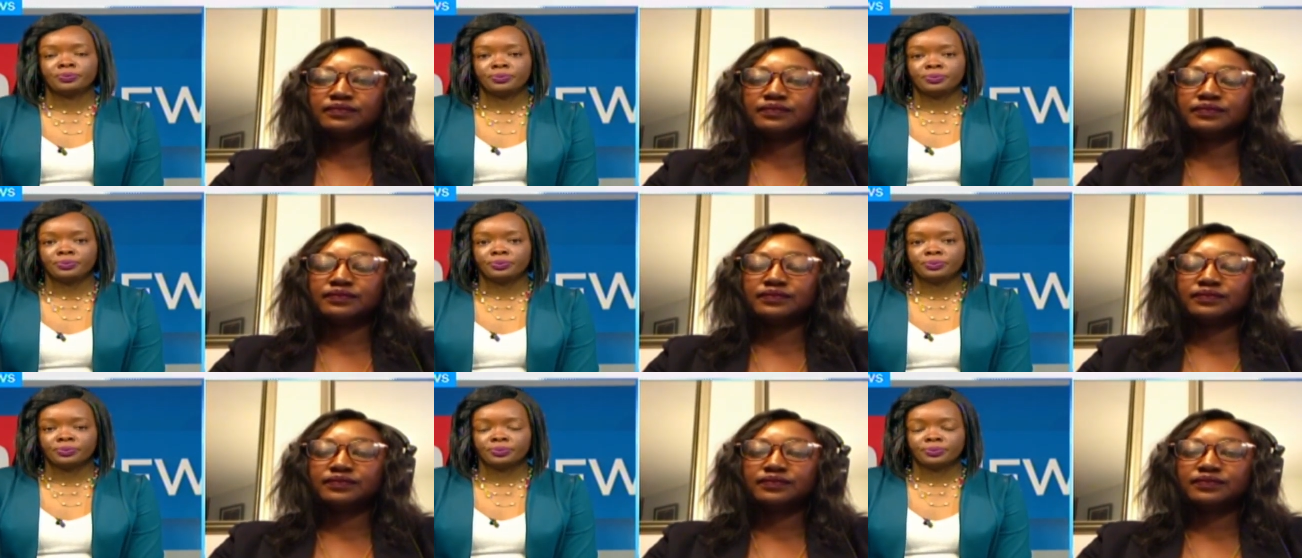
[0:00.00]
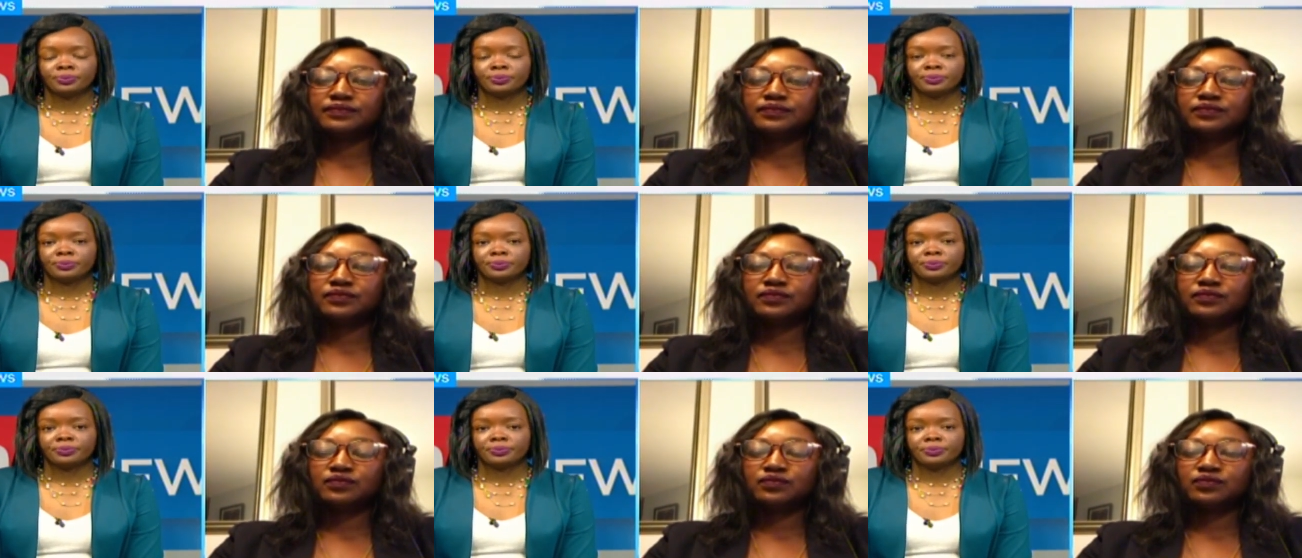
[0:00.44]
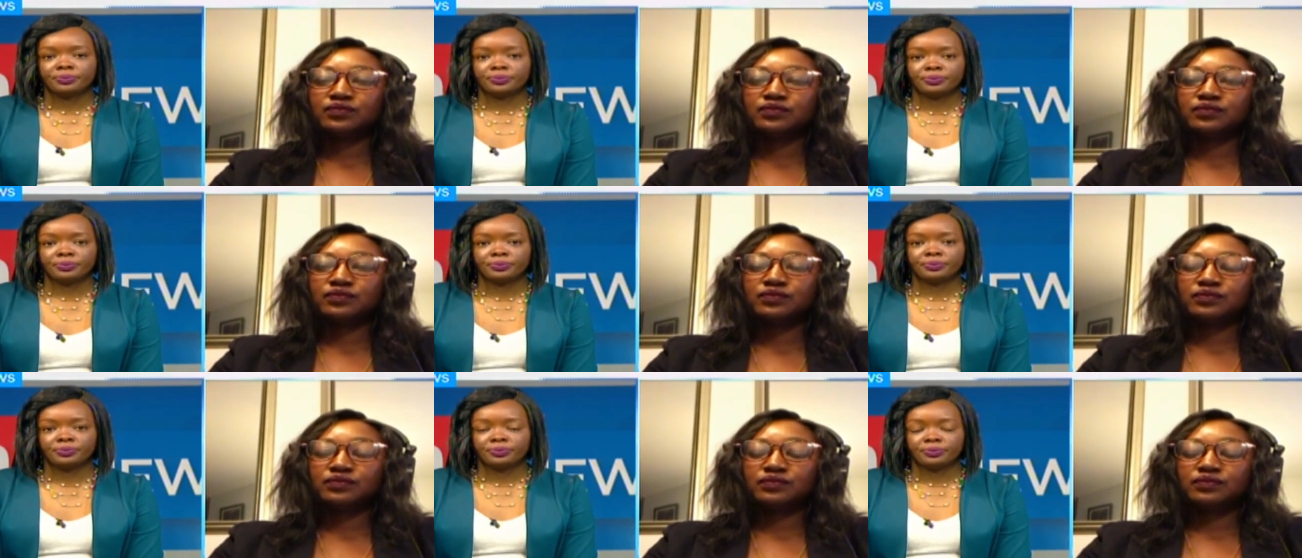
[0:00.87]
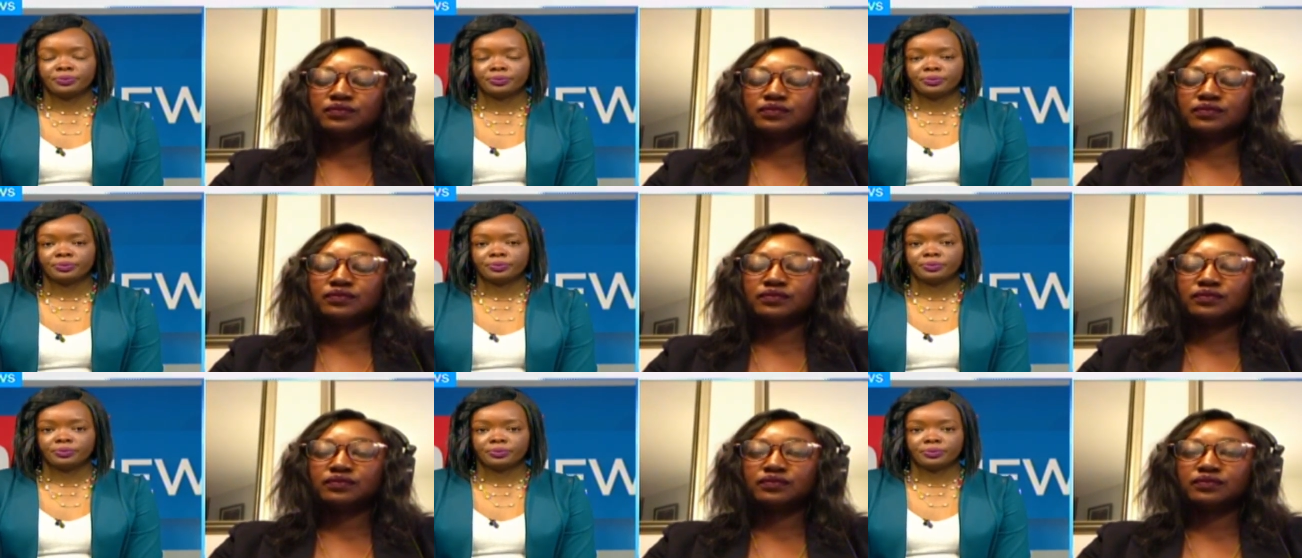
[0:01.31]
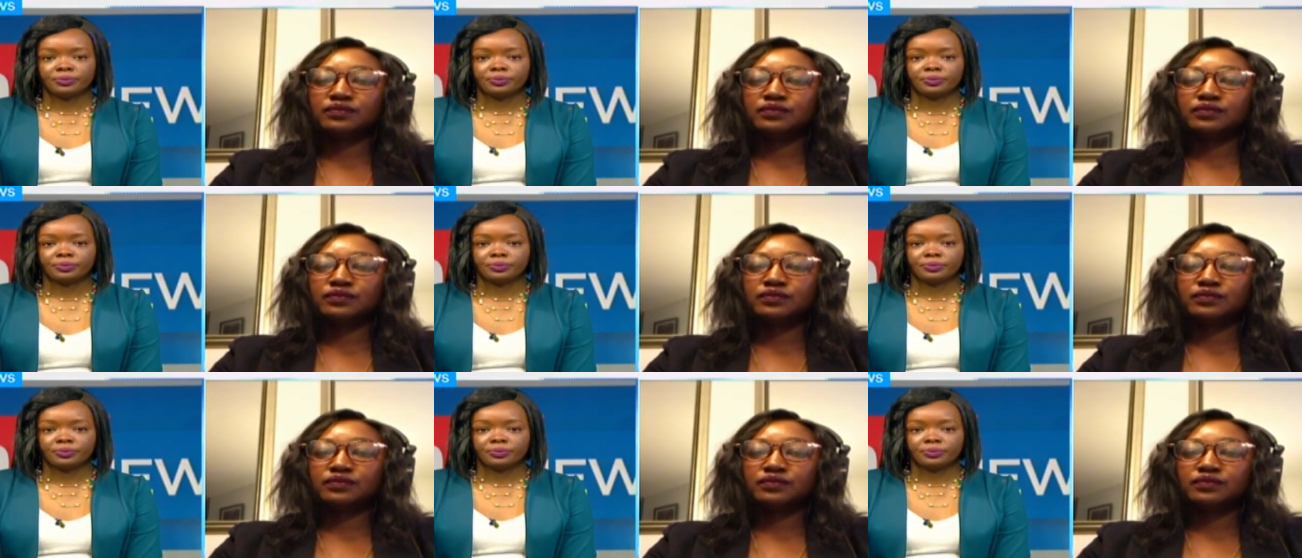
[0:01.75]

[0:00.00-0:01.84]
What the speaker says: (silence)